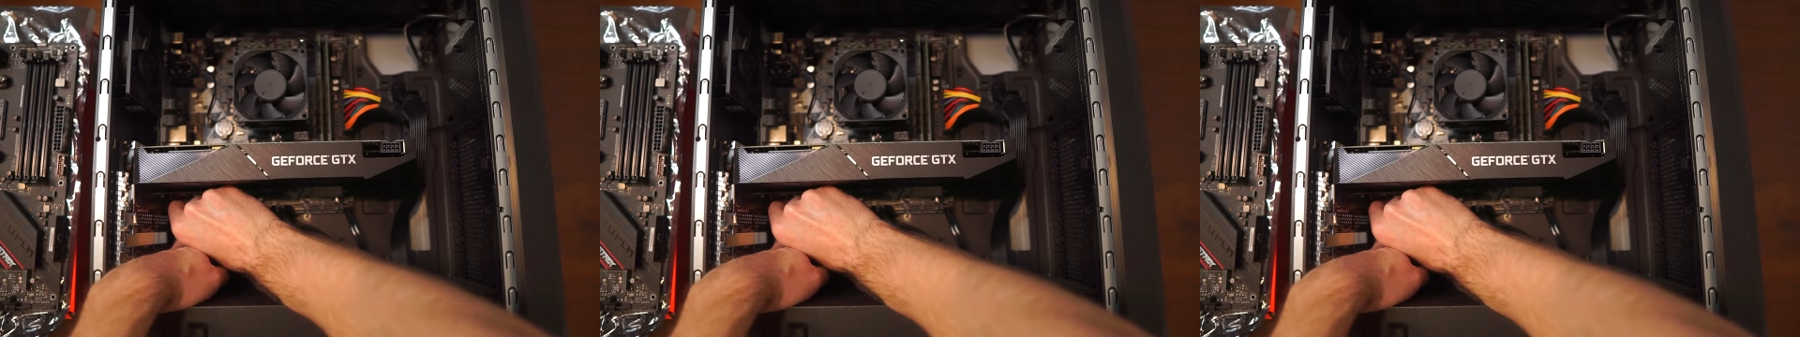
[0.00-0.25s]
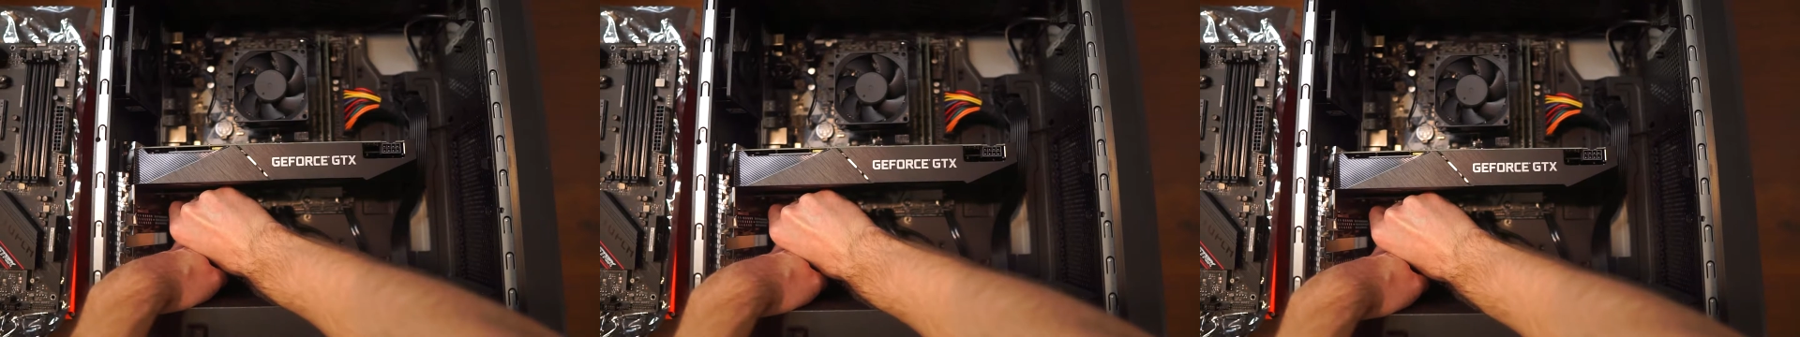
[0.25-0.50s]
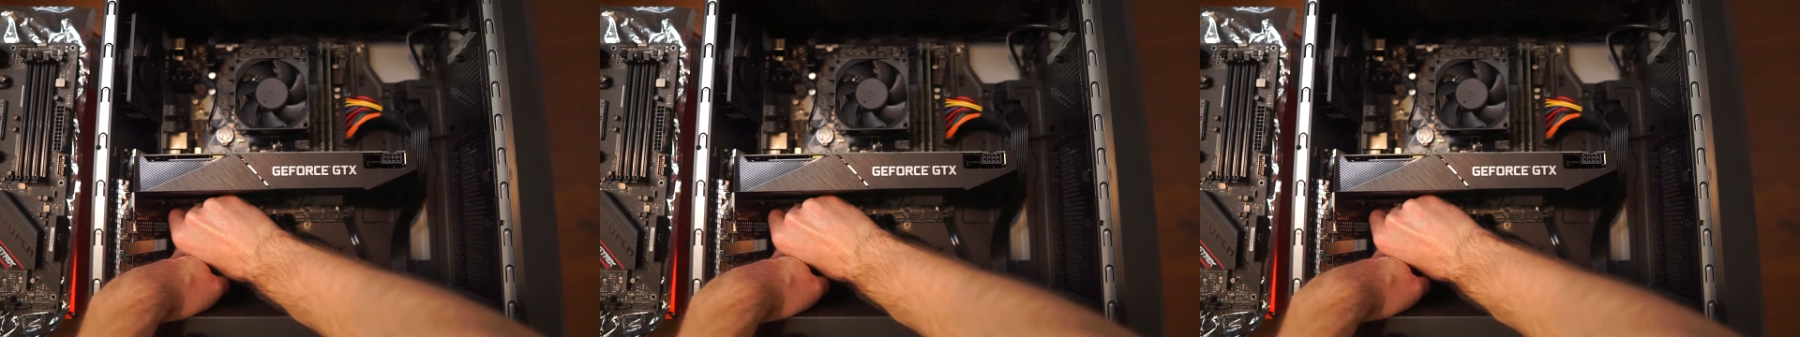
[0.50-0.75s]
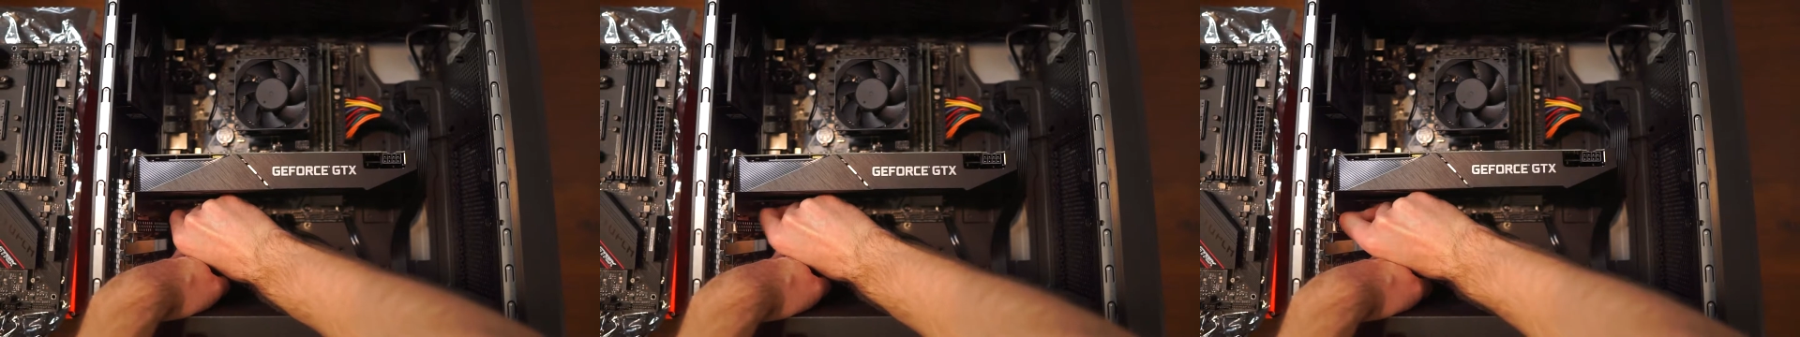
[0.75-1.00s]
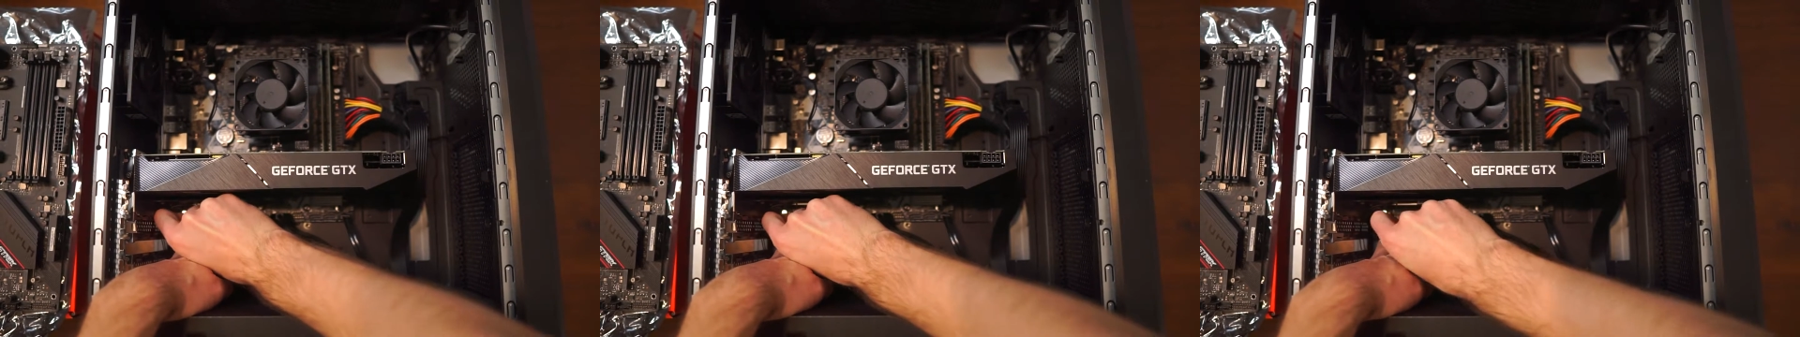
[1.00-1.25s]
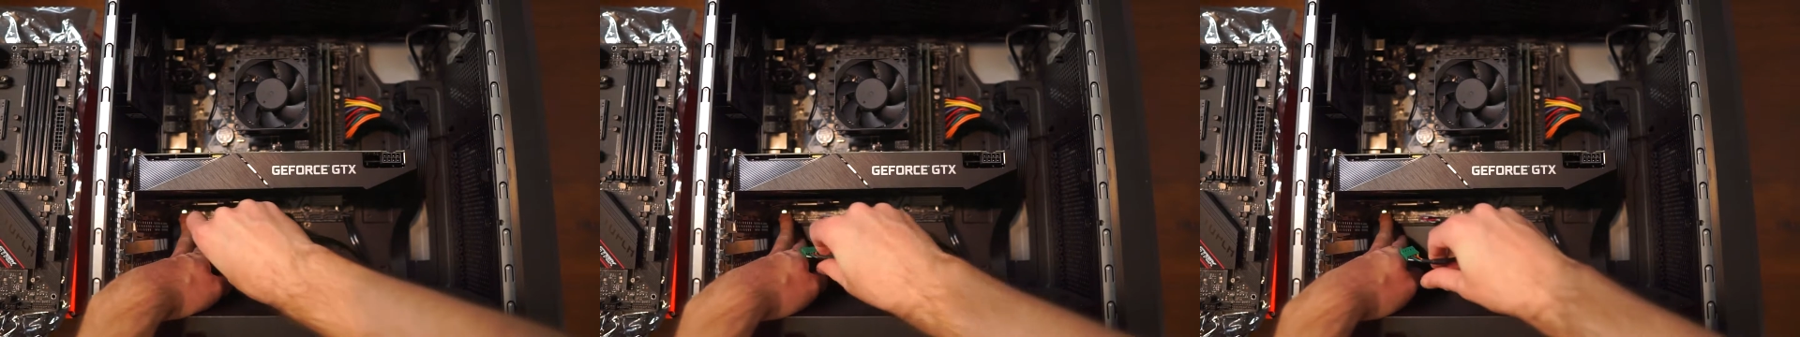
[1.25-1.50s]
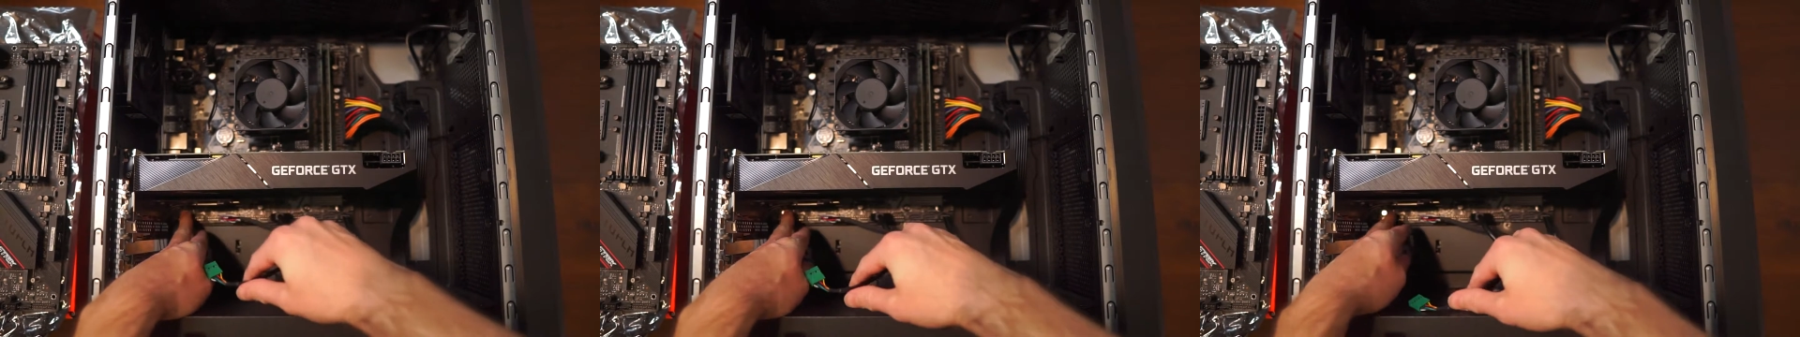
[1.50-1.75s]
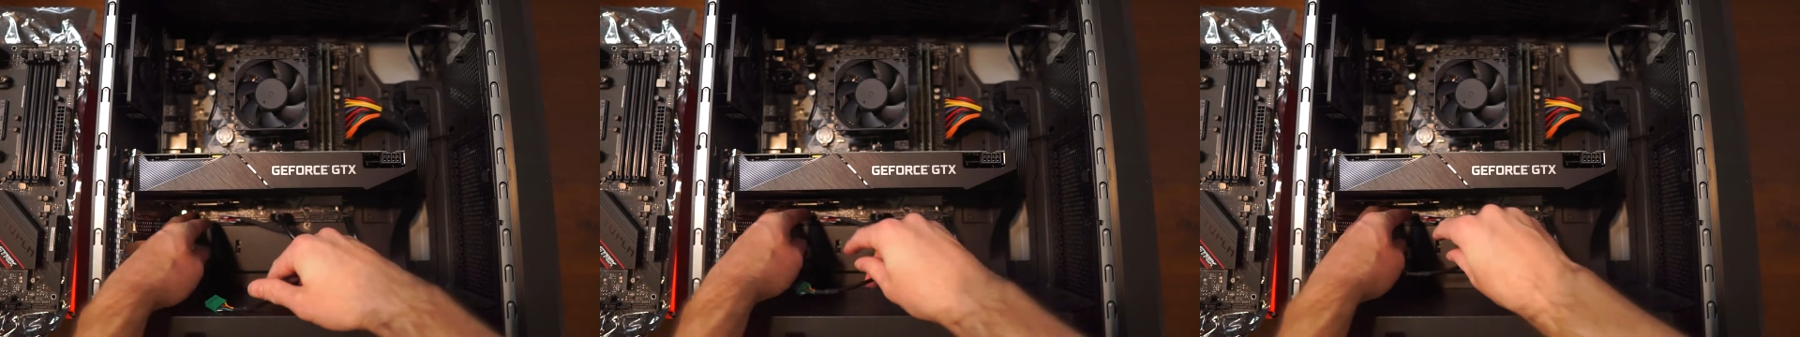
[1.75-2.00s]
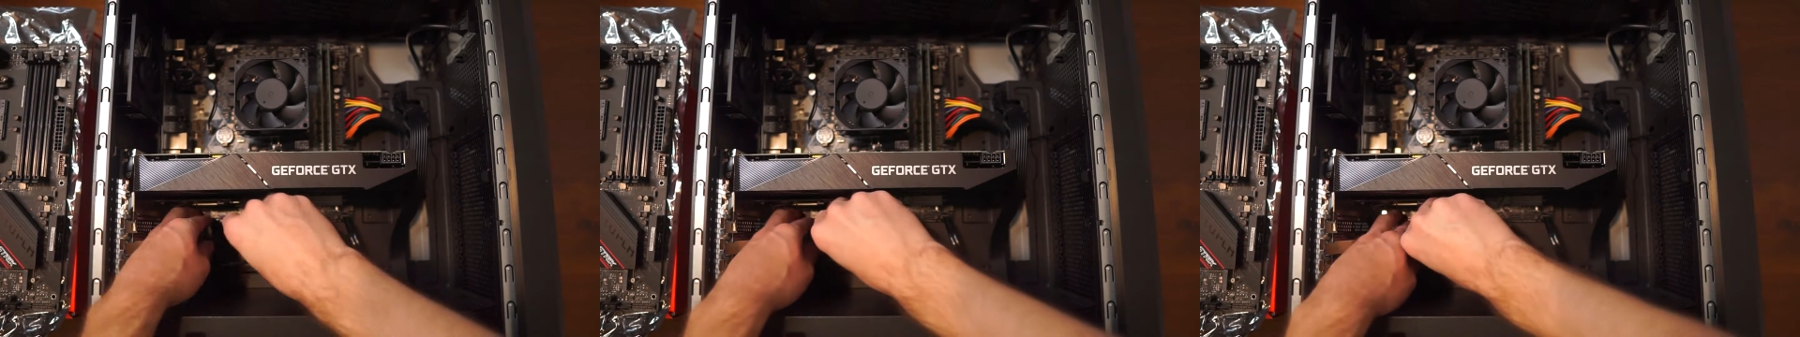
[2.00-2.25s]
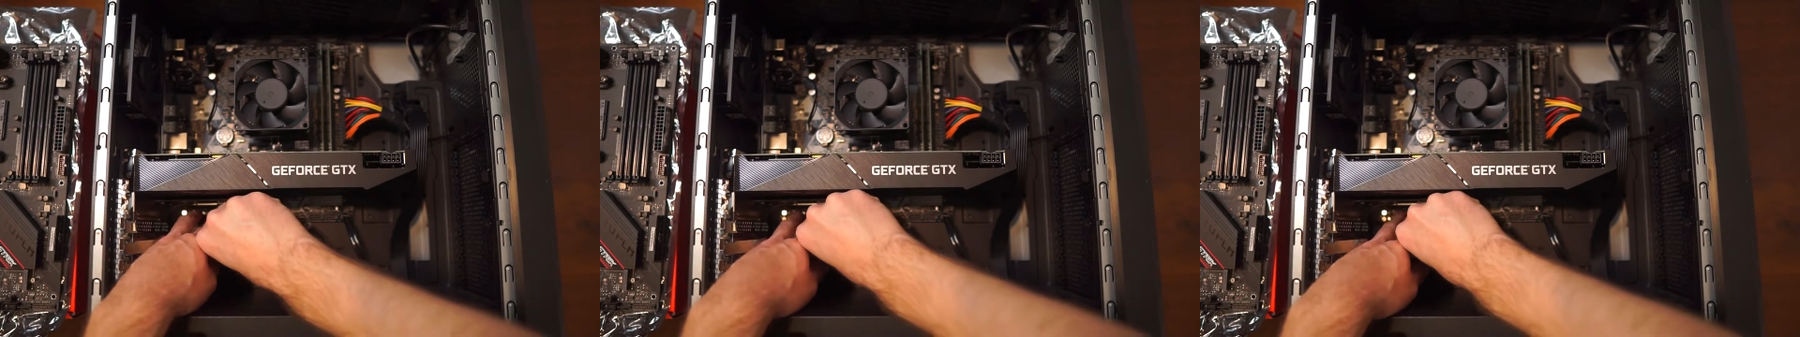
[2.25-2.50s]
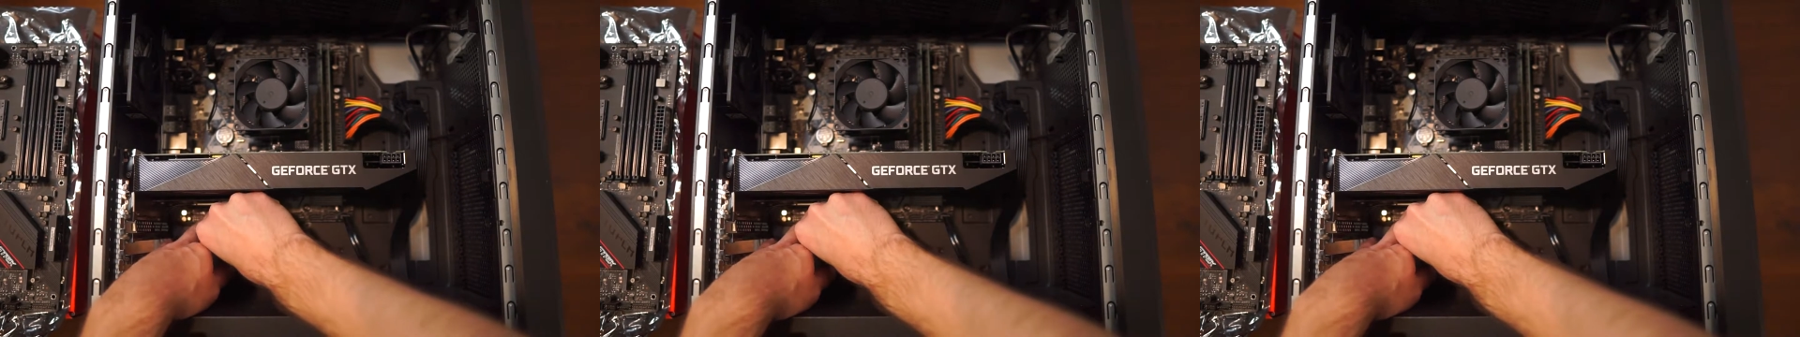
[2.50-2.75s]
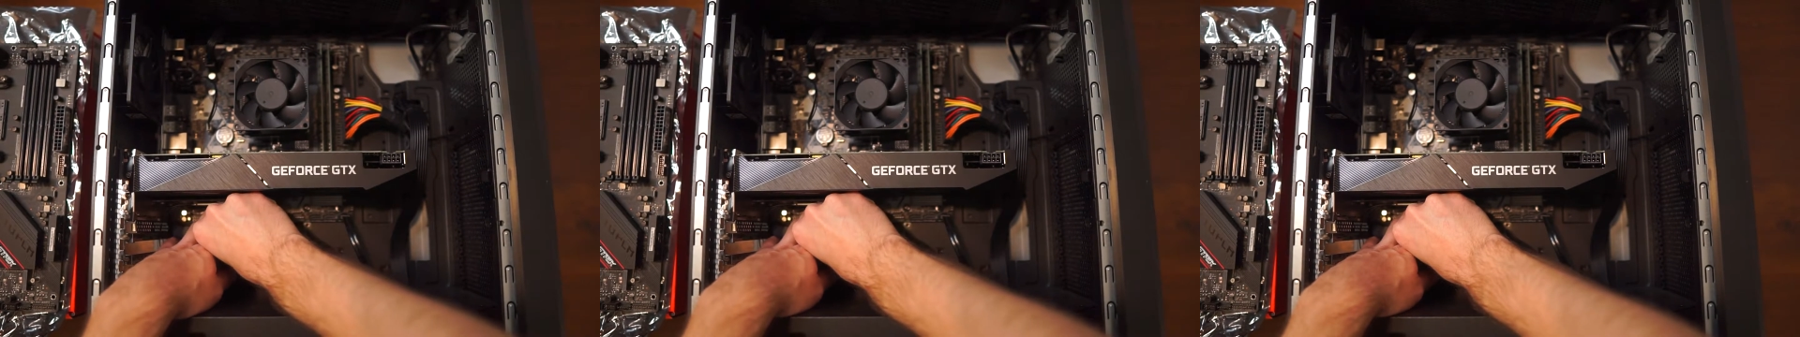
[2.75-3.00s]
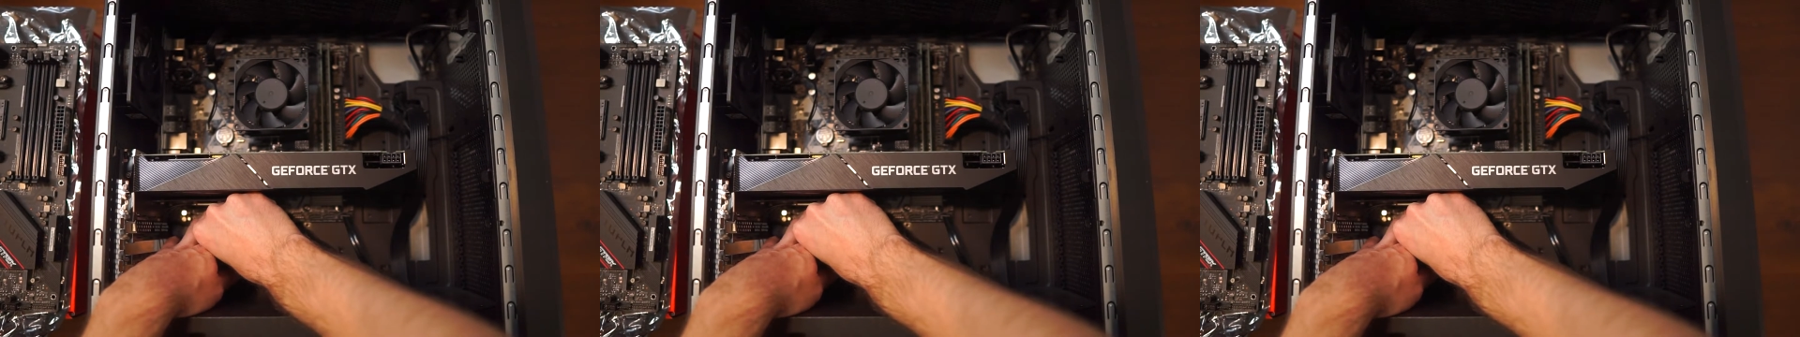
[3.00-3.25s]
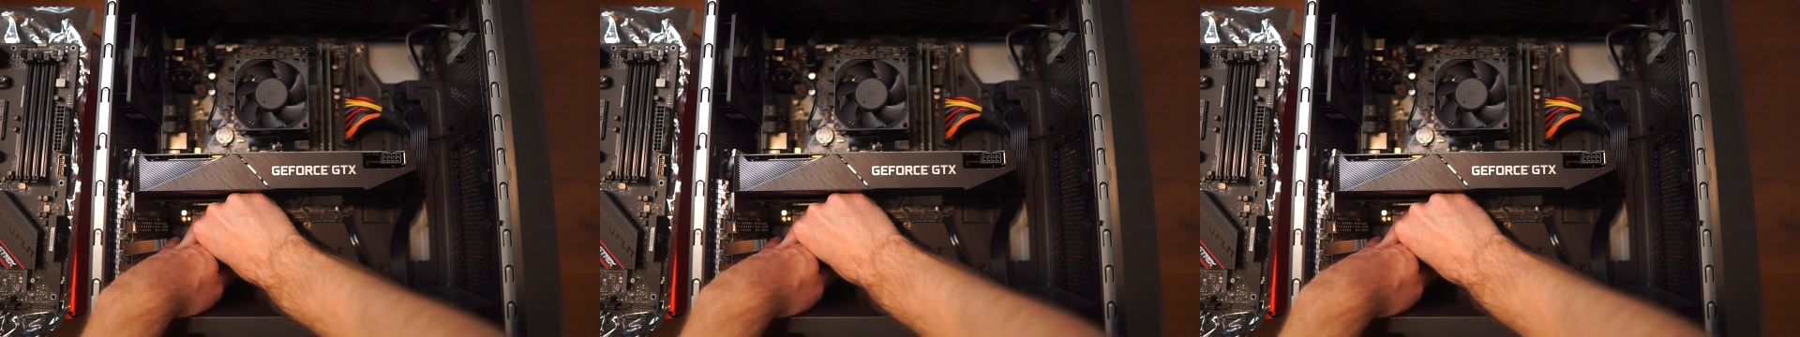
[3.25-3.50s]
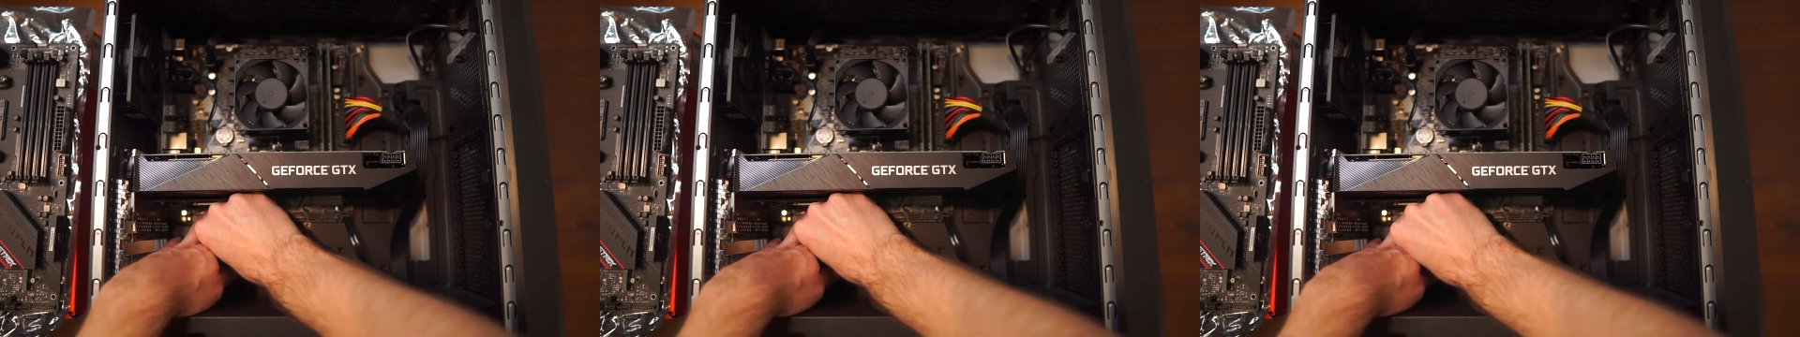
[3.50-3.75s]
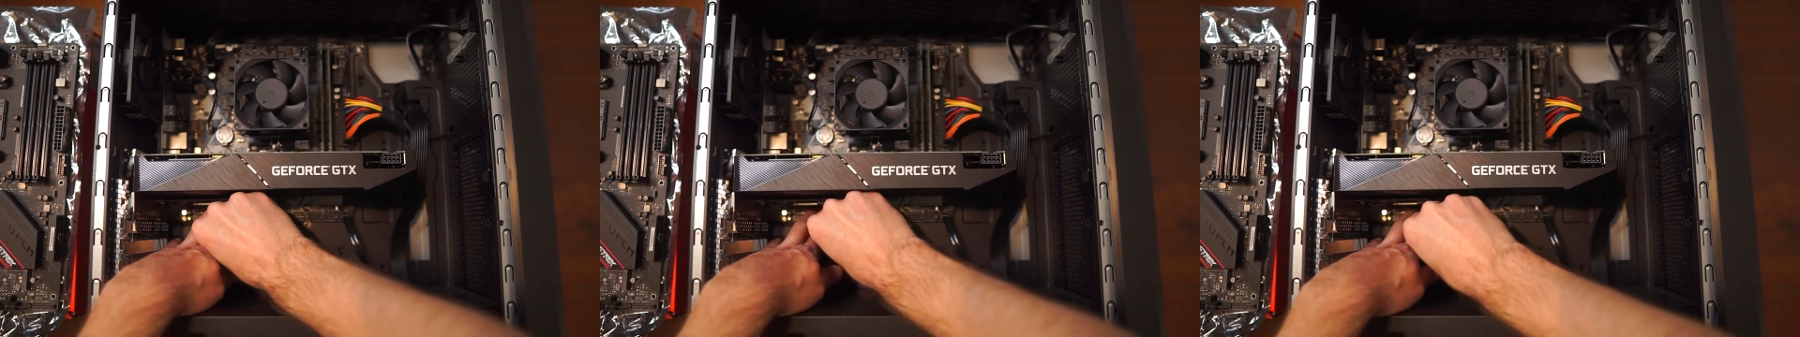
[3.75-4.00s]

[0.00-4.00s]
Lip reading: [unreadable: no face in view]